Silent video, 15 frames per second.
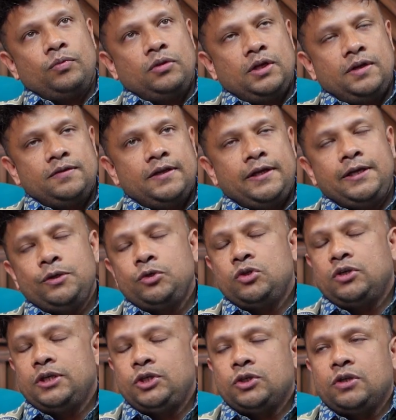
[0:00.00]
there is a
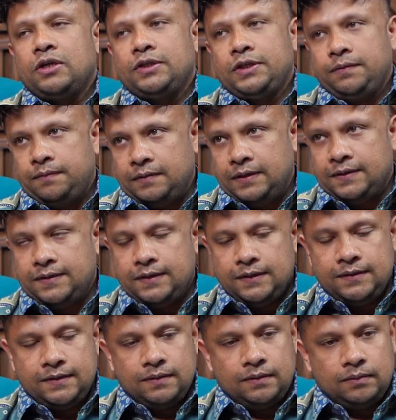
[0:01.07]
huge regional differences,